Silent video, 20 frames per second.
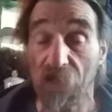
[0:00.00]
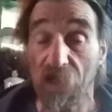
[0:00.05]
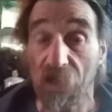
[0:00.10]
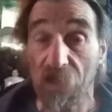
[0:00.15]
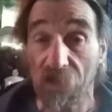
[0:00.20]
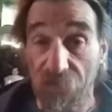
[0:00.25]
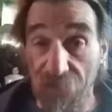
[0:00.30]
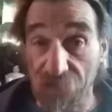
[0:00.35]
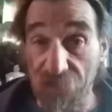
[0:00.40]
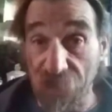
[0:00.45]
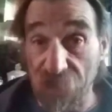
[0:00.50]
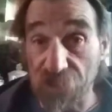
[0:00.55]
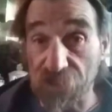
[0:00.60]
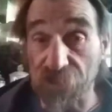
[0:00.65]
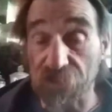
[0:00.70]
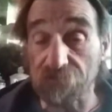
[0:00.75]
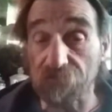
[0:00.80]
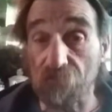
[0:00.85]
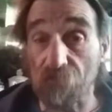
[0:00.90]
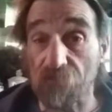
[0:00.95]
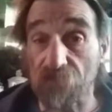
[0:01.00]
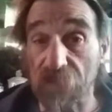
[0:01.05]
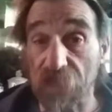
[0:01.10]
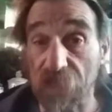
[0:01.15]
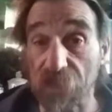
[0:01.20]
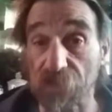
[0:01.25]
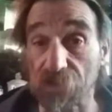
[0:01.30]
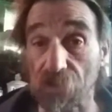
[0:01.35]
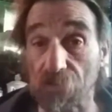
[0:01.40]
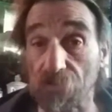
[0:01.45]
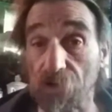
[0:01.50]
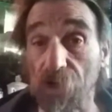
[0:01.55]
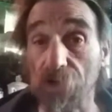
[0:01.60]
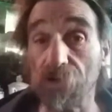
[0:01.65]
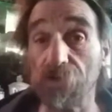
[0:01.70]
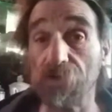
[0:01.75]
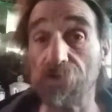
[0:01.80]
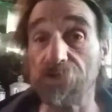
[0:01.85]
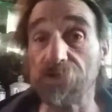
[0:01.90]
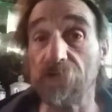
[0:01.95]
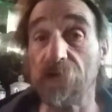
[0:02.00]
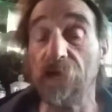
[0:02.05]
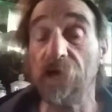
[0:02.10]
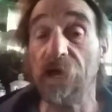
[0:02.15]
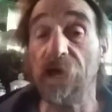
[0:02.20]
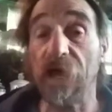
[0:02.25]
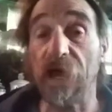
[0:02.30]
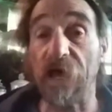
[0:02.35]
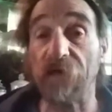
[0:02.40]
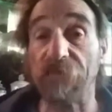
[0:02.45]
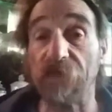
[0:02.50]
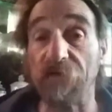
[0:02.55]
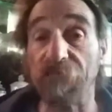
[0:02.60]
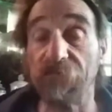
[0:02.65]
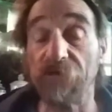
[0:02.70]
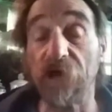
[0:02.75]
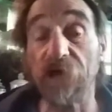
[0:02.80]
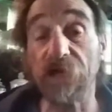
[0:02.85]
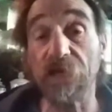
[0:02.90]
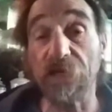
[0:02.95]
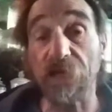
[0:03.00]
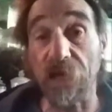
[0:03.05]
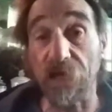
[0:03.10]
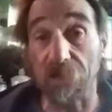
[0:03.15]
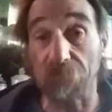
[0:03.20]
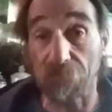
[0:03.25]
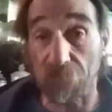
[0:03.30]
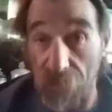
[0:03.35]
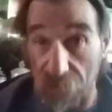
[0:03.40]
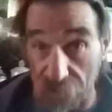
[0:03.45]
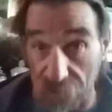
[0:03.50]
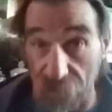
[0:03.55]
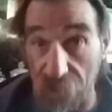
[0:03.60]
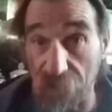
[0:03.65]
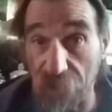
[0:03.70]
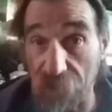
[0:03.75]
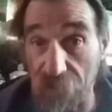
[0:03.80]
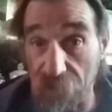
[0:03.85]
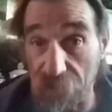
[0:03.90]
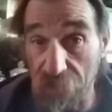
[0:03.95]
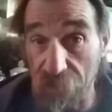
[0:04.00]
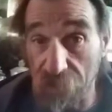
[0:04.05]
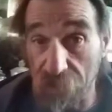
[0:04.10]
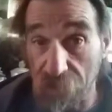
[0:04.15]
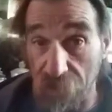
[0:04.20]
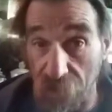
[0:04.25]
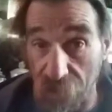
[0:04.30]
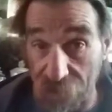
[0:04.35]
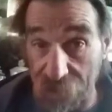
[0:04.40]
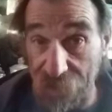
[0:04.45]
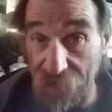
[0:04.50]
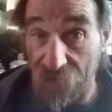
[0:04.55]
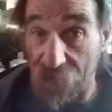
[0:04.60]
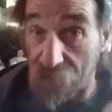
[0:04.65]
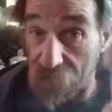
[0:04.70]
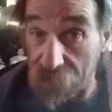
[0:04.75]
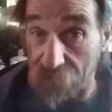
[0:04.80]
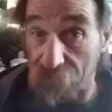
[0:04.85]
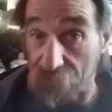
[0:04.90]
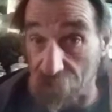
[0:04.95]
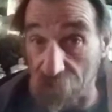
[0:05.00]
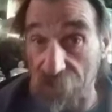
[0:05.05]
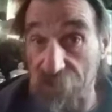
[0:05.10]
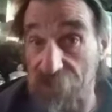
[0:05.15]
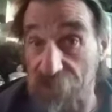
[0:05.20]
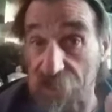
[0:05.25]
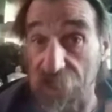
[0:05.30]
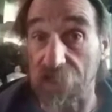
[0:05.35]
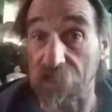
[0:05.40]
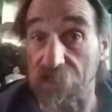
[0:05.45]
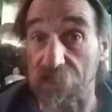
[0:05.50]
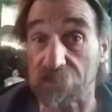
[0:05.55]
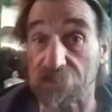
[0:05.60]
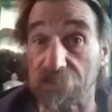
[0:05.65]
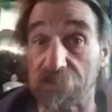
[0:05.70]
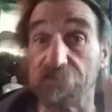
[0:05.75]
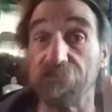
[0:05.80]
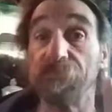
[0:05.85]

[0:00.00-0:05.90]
This is a ruse, and they've done it, and I'm going to tell you, again, I am going to say this.